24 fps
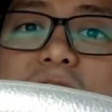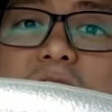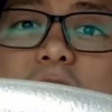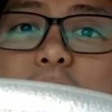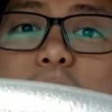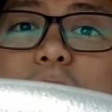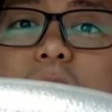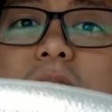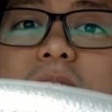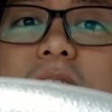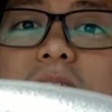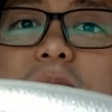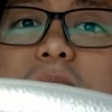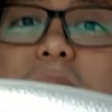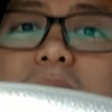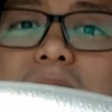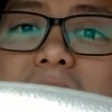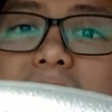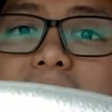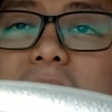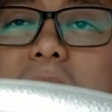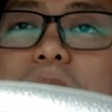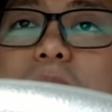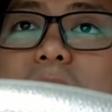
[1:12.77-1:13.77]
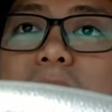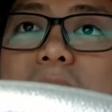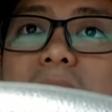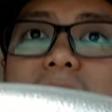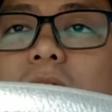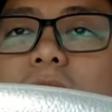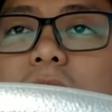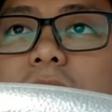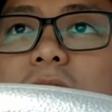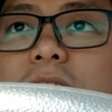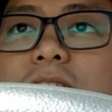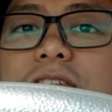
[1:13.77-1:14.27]
typically me,
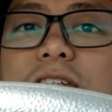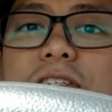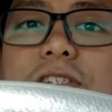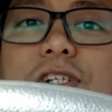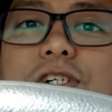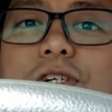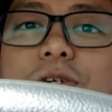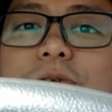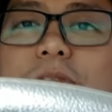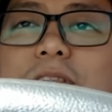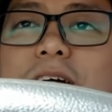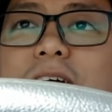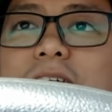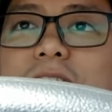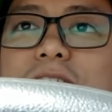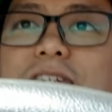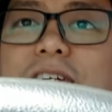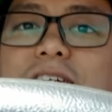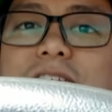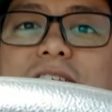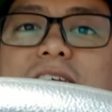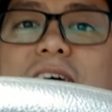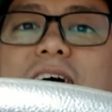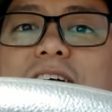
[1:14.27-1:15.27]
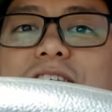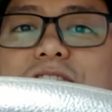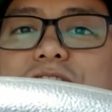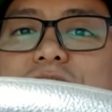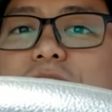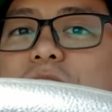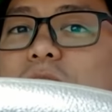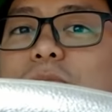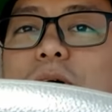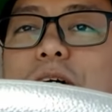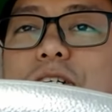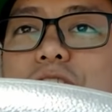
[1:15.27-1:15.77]
but it's a shoe that just has
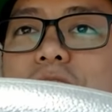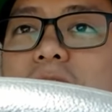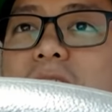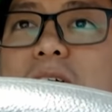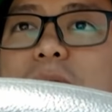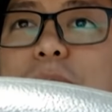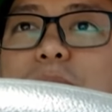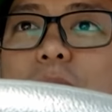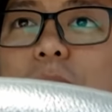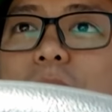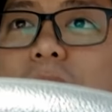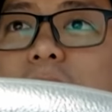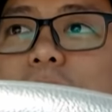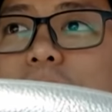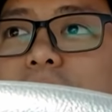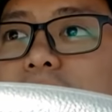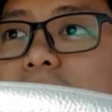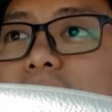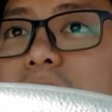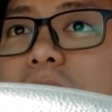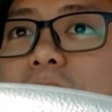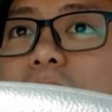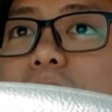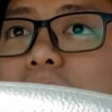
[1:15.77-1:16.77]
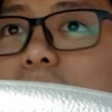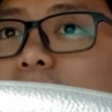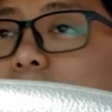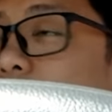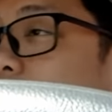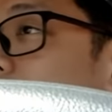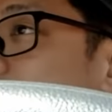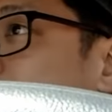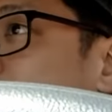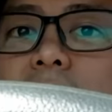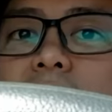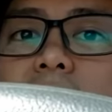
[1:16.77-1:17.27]
so much hype around it.
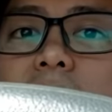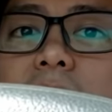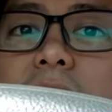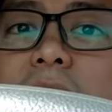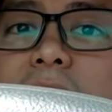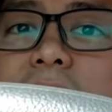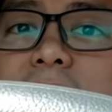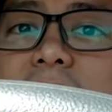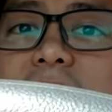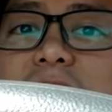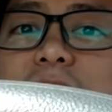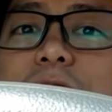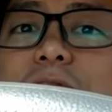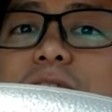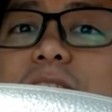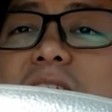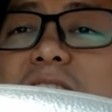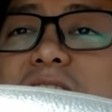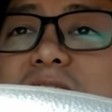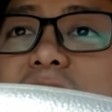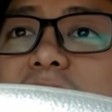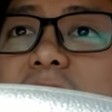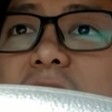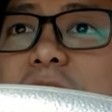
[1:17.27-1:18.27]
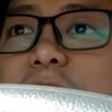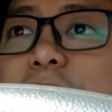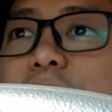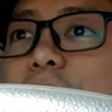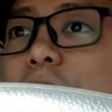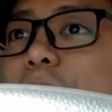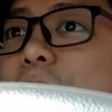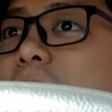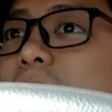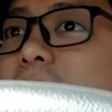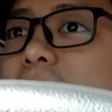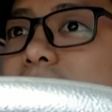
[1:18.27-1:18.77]
And as of last night, you
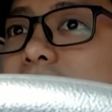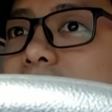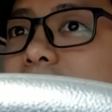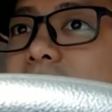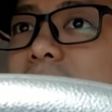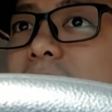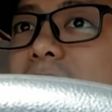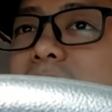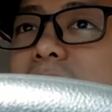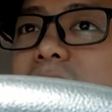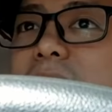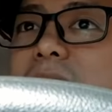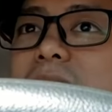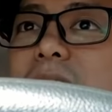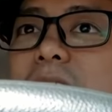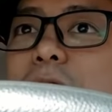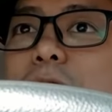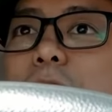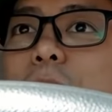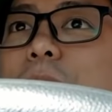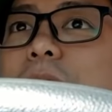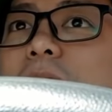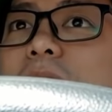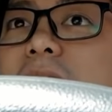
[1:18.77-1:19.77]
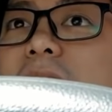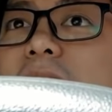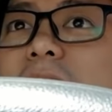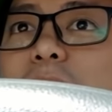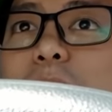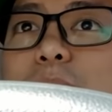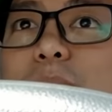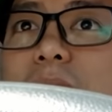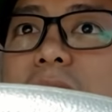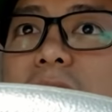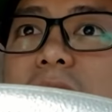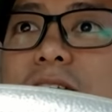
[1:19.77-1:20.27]
know what? I never really
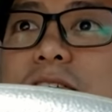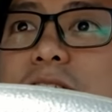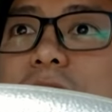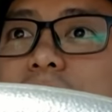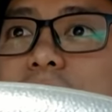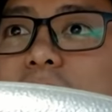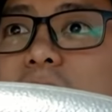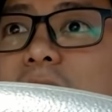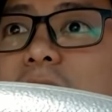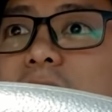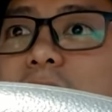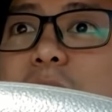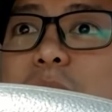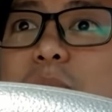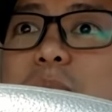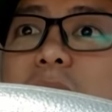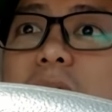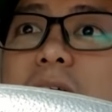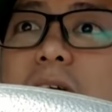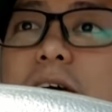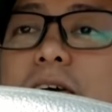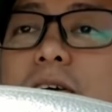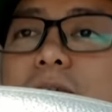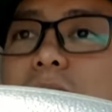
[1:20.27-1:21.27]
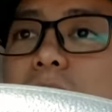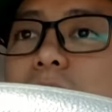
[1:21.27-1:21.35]
had plans of getting a pair.